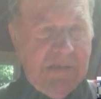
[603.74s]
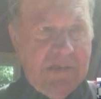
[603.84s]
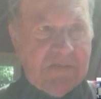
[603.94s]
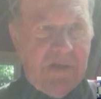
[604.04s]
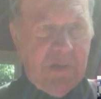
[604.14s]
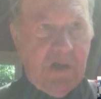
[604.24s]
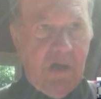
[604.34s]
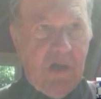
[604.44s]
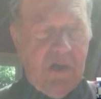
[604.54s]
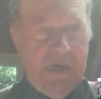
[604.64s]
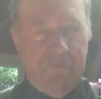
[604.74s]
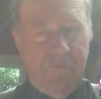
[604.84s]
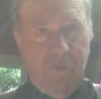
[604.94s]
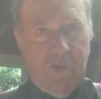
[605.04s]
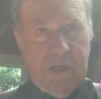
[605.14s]
as I recall,
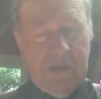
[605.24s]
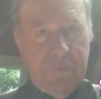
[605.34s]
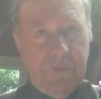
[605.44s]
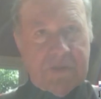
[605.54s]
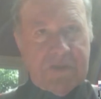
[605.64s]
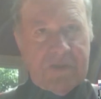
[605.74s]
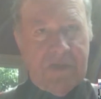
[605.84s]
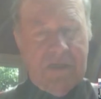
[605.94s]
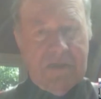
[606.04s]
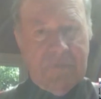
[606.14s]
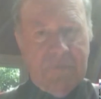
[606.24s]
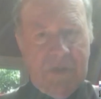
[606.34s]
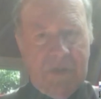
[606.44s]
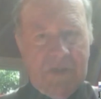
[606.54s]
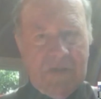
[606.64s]
had four inputs
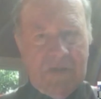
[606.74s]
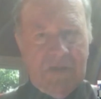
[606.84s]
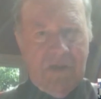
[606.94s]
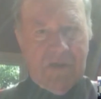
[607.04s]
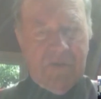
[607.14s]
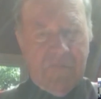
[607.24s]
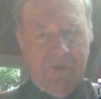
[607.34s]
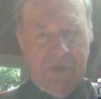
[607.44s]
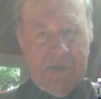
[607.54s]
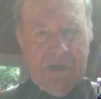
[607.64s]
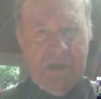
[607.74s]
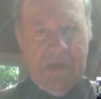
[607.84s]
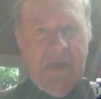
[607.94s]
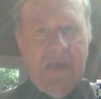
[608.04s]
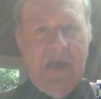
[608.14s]
along the front.
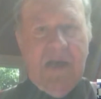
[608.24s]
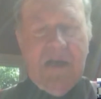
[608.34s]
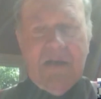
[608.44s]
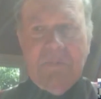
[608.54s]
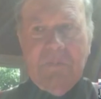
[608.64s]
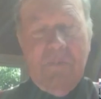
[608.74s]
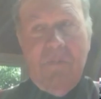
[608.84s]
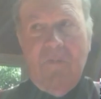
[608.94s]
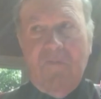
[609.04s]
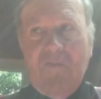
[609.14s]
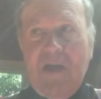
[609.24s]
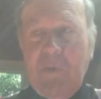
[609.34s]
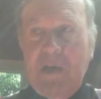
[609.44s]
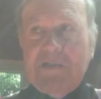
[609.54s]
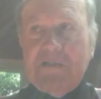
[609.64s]
If I
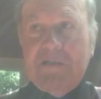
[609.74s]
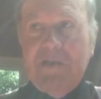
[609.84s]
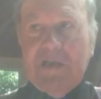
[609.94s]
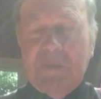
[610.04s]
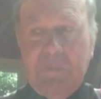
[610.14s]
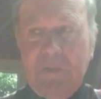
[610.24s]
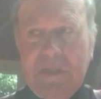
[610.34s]
wanted to, I could